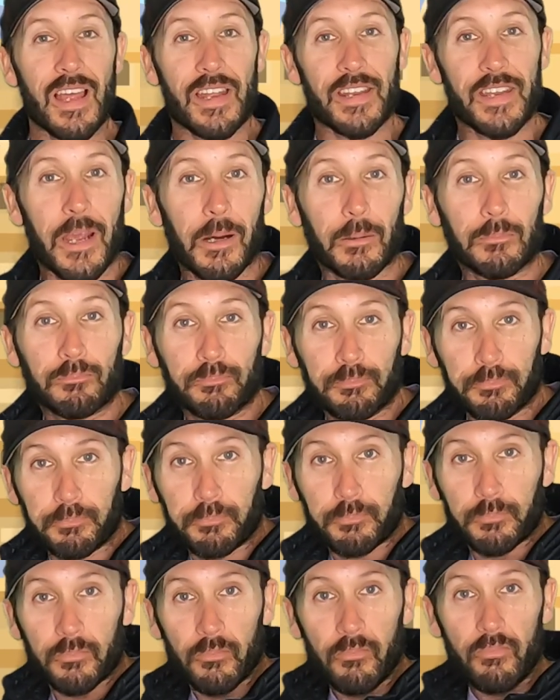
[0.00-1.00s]
Now,
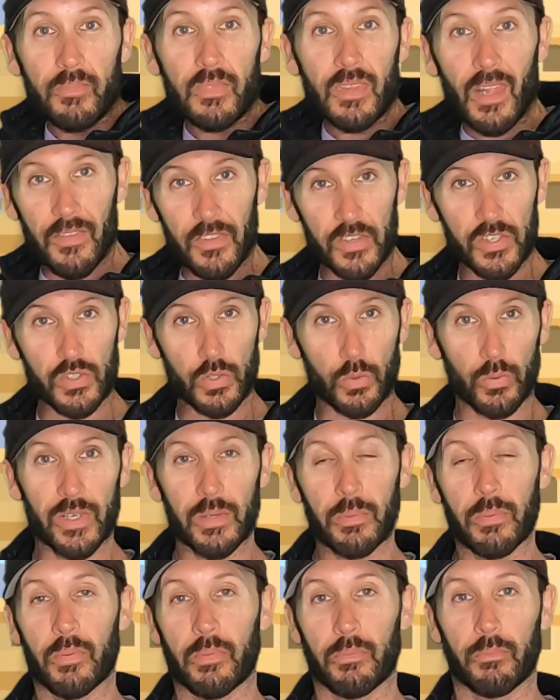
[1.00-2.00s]
the story
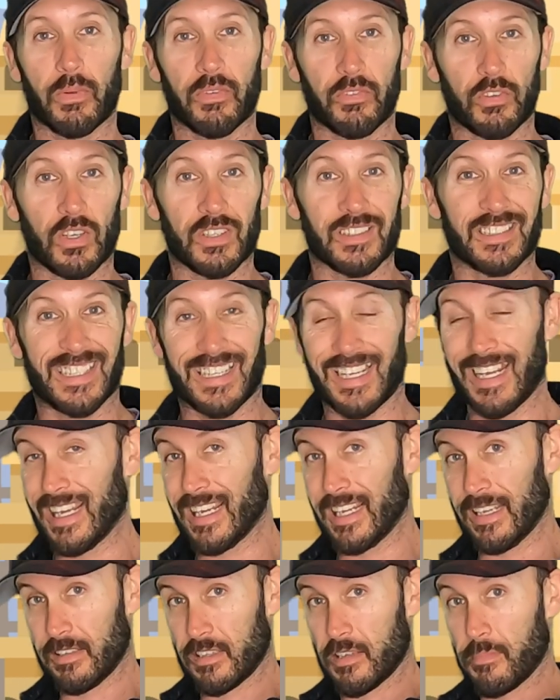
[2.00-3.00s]
we've got
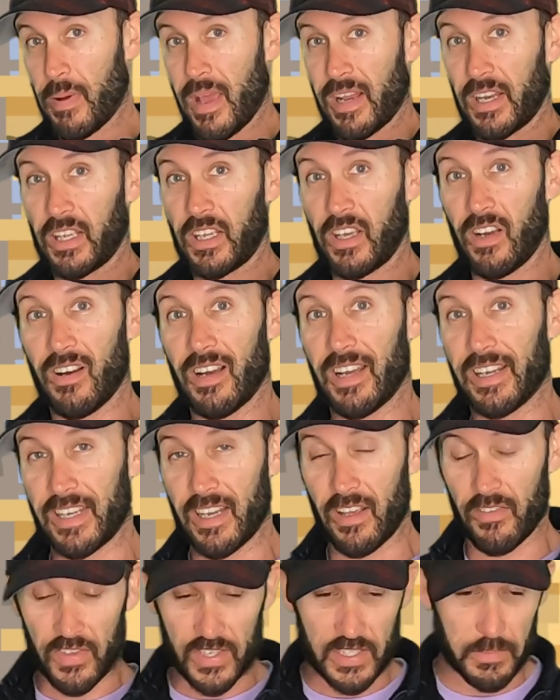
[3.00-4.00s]
today is about a guy.
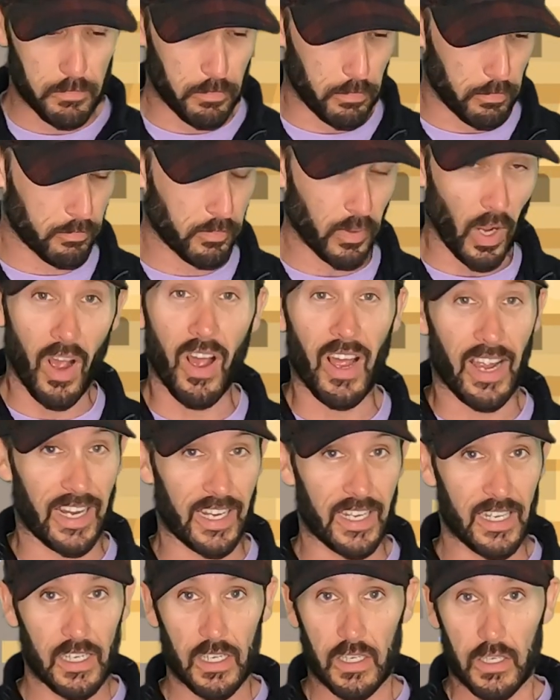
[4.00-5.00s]
Now, this
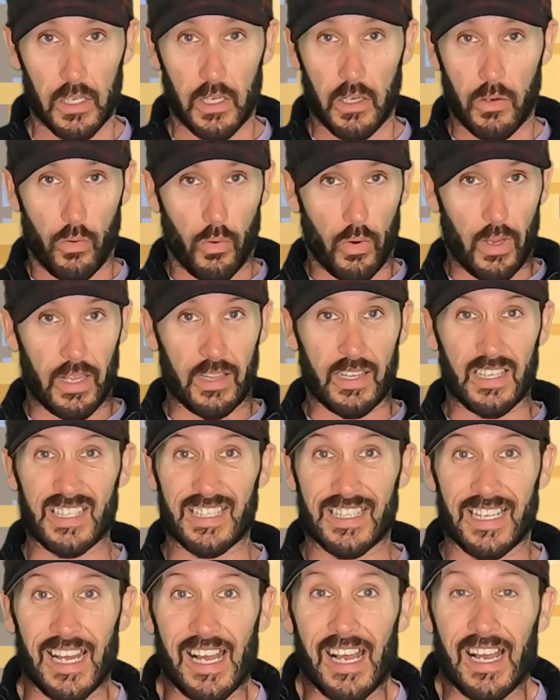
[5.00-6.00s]
guy, at the
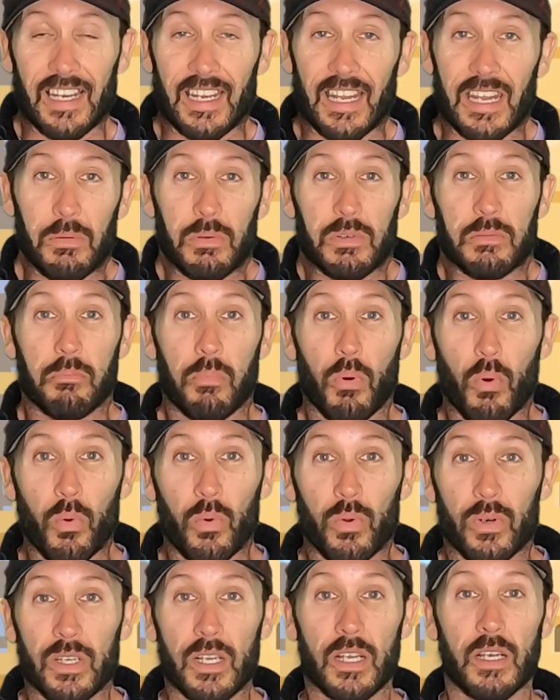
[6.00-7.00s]
start, he was
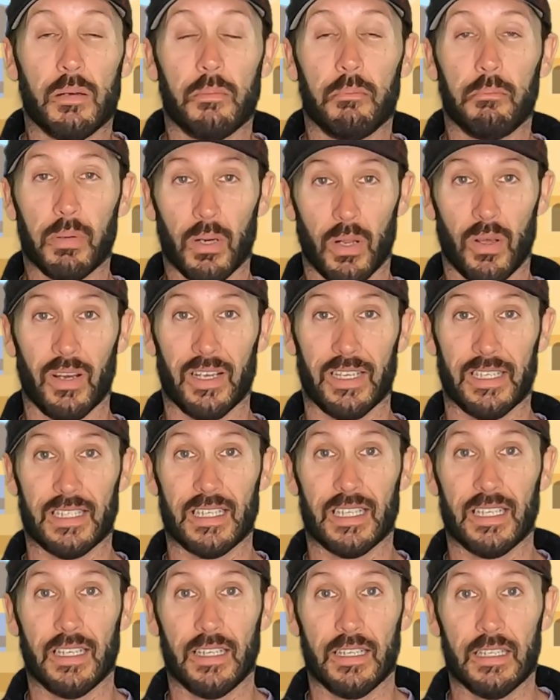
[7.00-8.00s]
born blind.
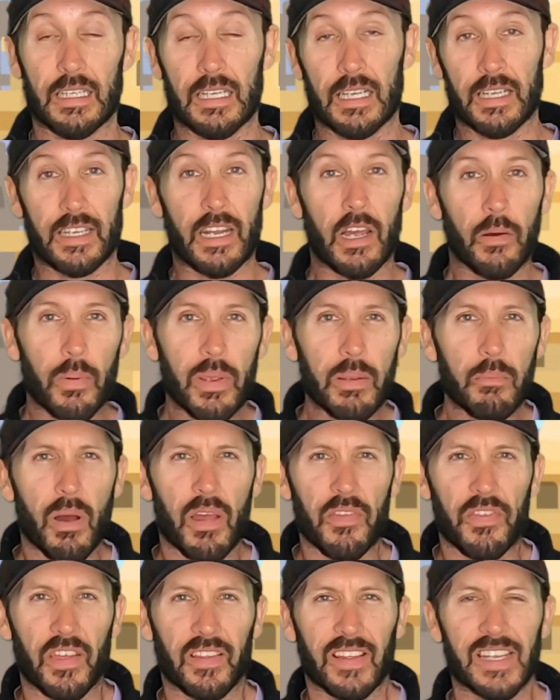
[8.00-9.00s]
Now, we
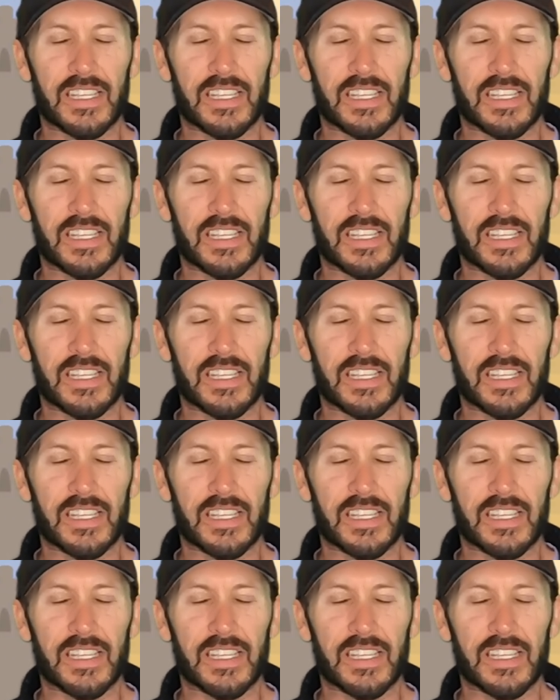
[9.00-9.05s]
might think